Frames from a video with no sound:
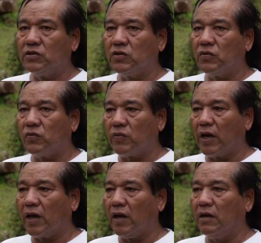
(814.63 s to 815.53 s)
So
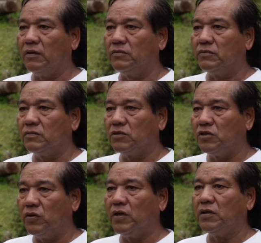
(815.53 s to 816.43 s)
I can um,
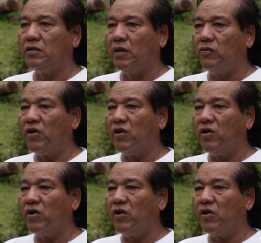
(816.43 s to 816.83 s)
show that um,